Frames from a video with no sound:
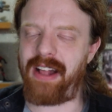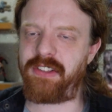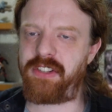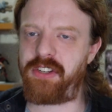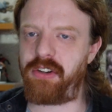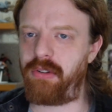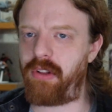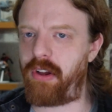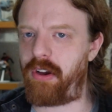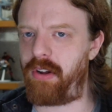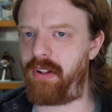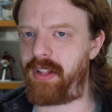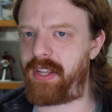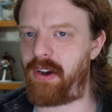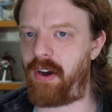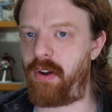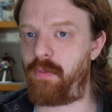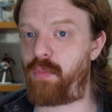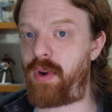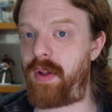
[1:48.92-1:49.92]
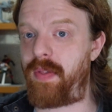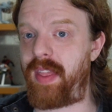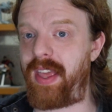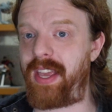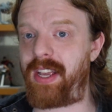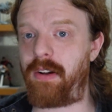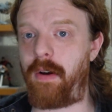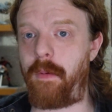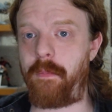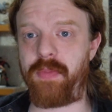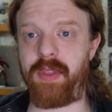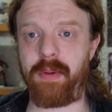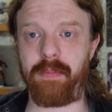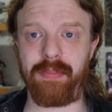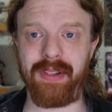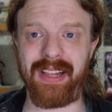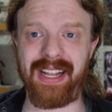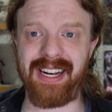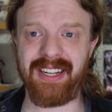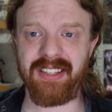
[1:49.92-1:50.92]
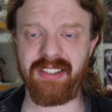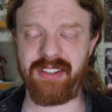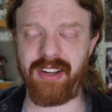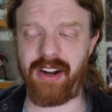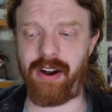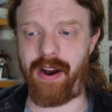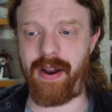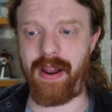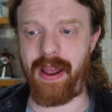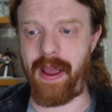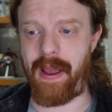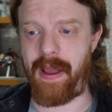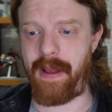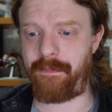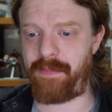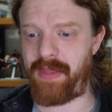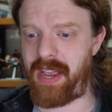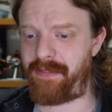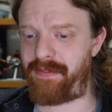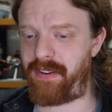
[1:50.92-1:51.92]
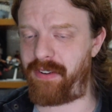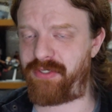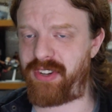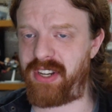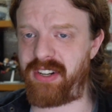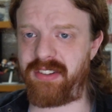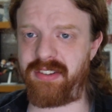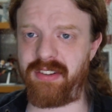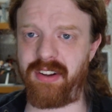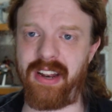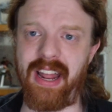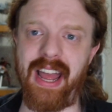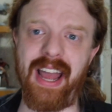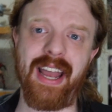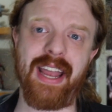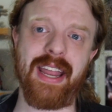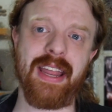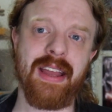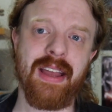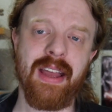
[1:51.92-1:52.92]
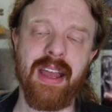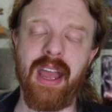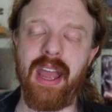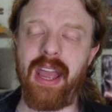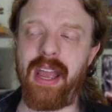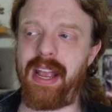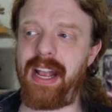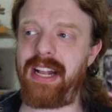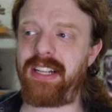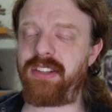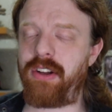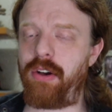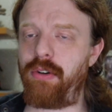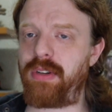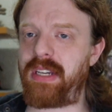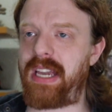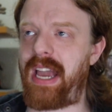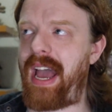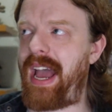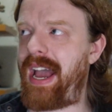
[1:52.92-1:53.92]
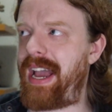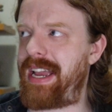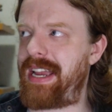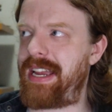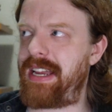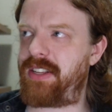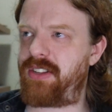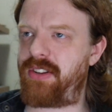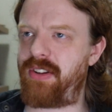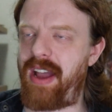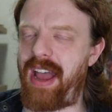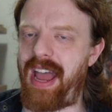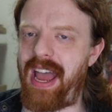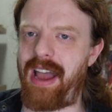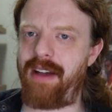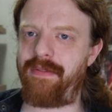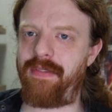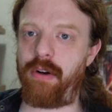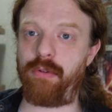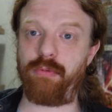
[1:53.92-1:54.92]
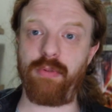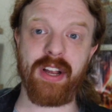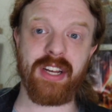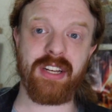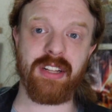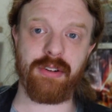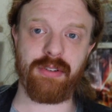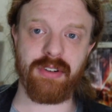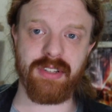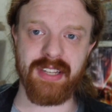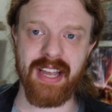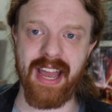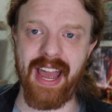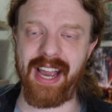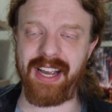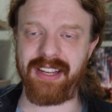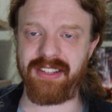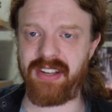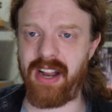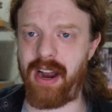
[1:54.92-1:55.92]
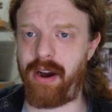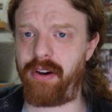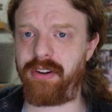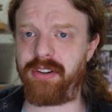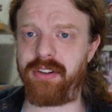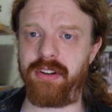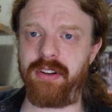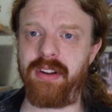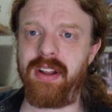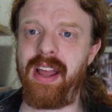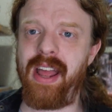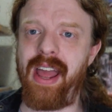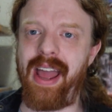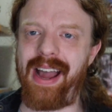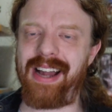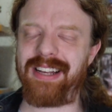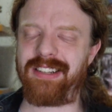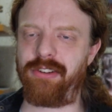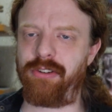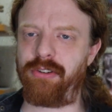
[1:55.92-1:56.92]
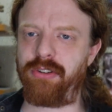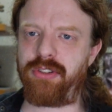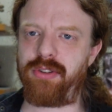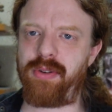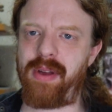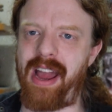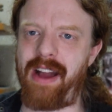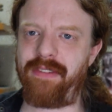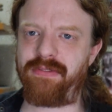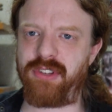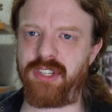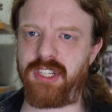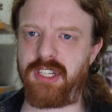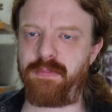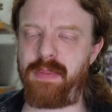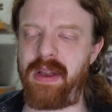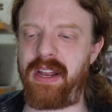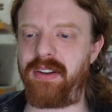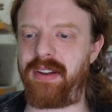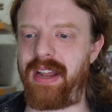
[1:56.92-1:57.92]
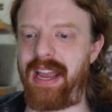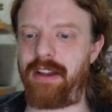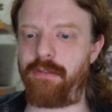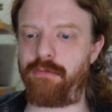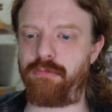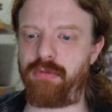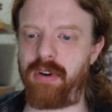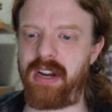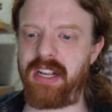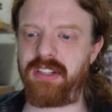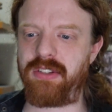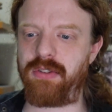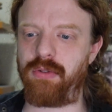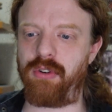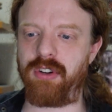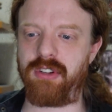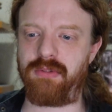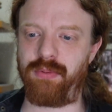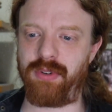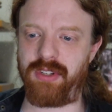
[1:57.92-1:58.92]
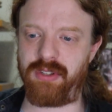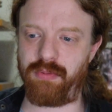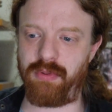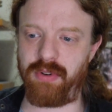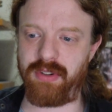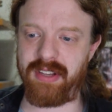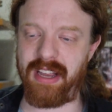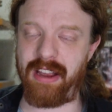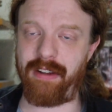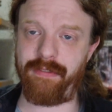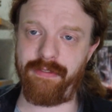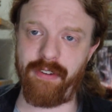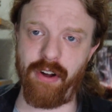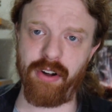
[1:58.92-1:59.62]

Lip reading: until early on when they got the Blast Turret, and FFG decided, hey, it's okay to have a regular attack turreted as long as you have to spend a resource, which was a